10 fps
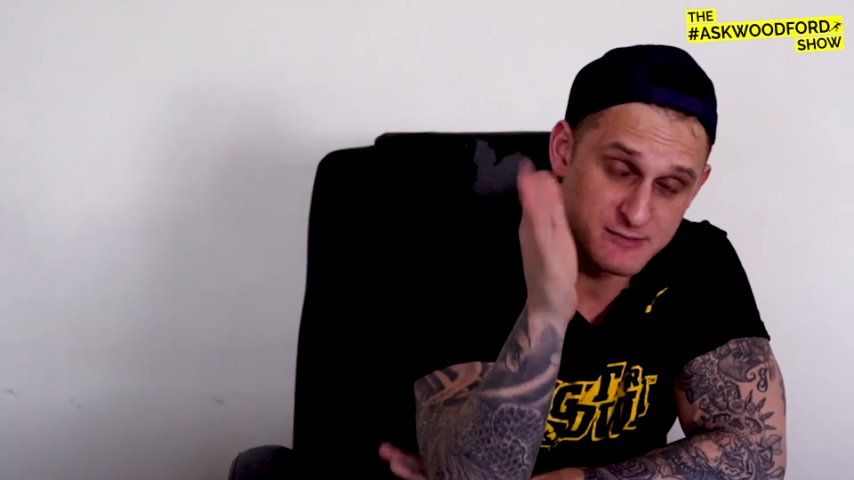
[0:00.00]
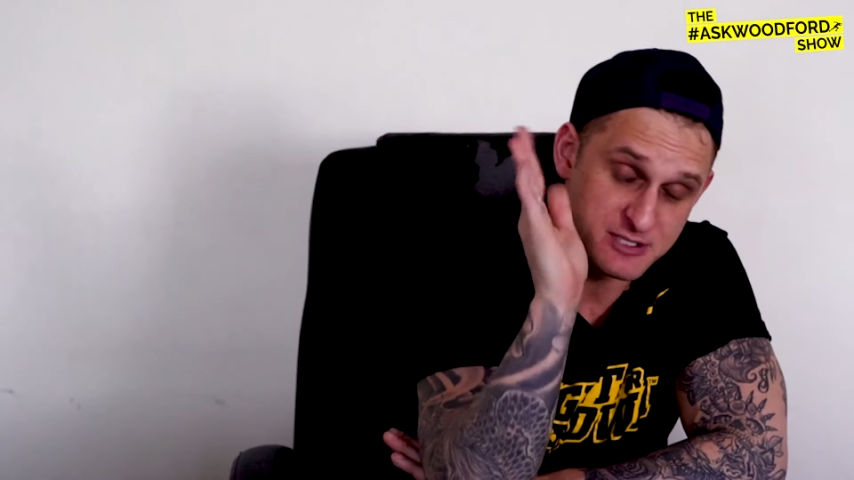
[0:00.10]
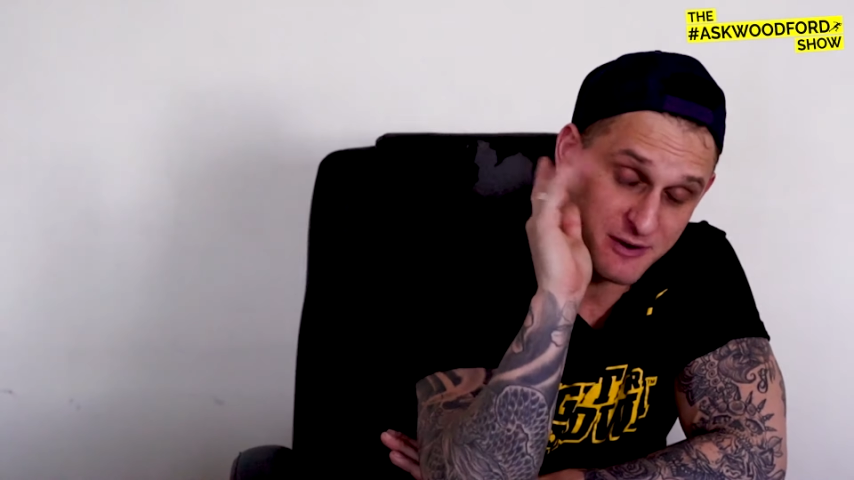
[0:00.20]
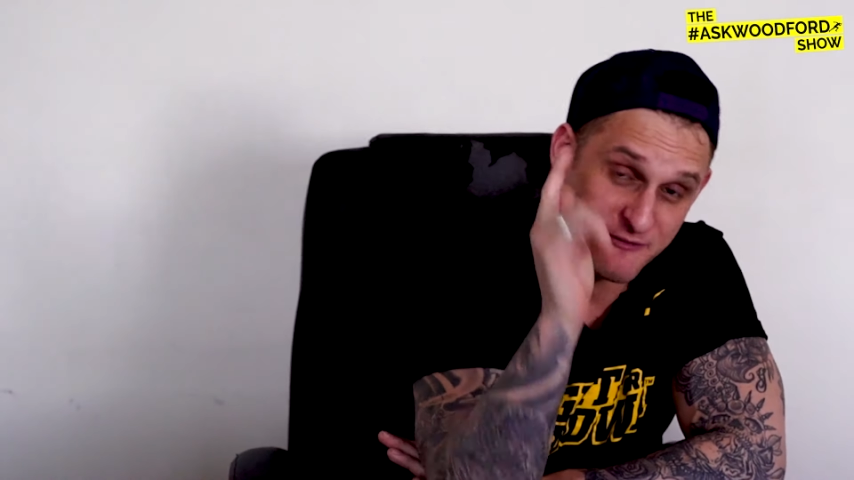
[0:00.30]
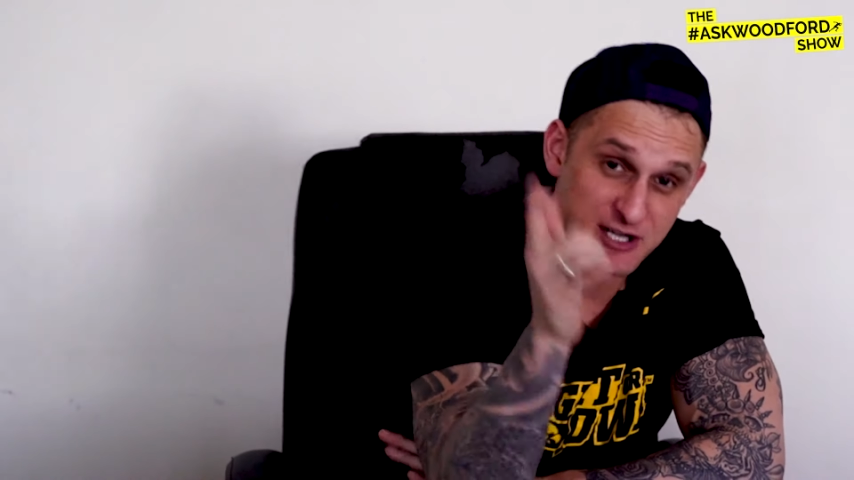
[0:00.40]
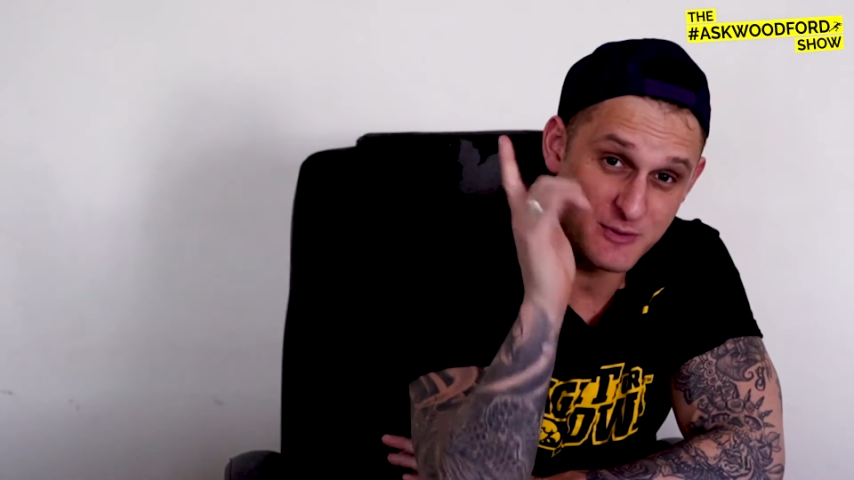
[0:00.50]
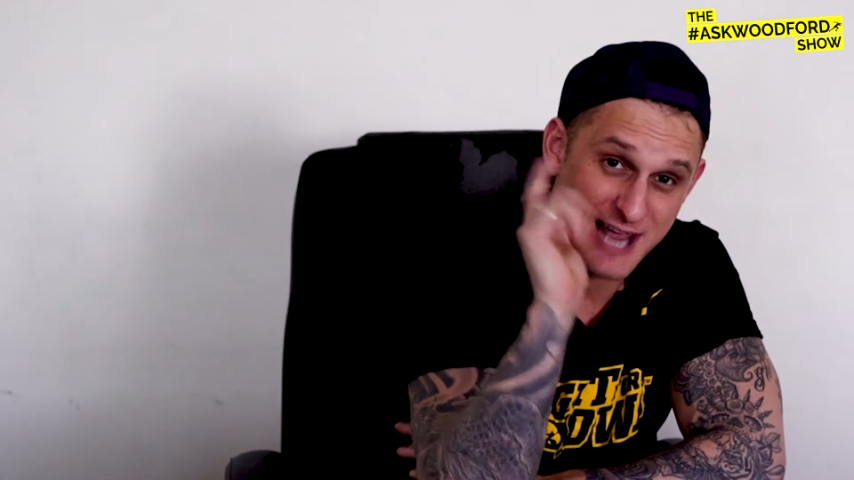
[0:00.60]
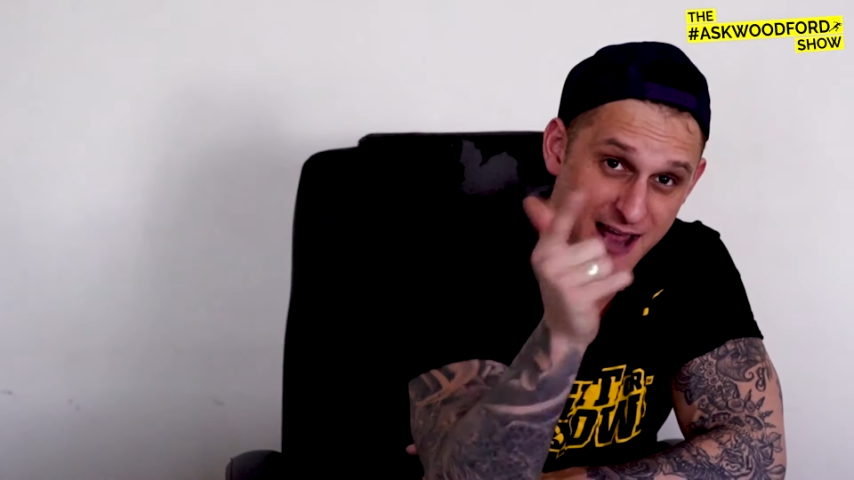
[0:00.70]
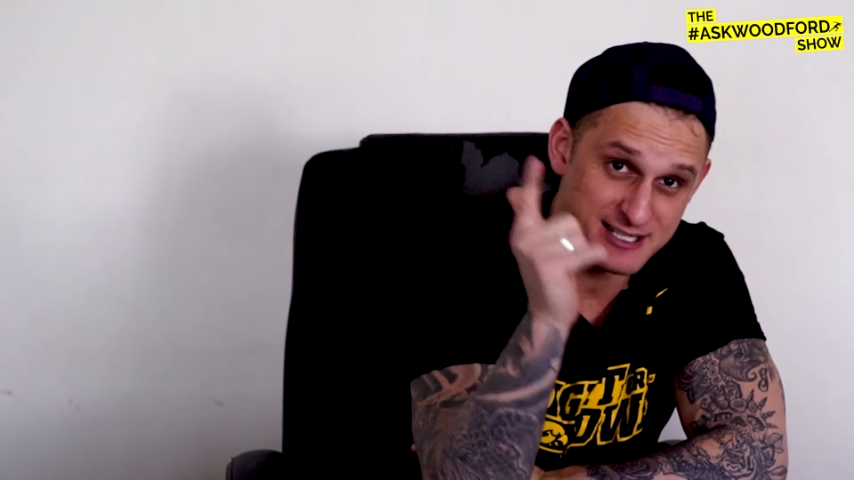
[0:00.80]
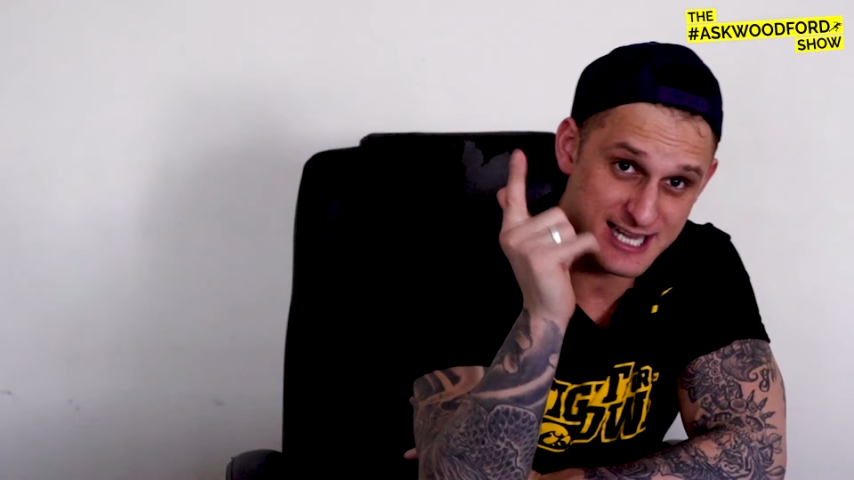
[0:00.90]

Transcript: because we're gonna finish with Alex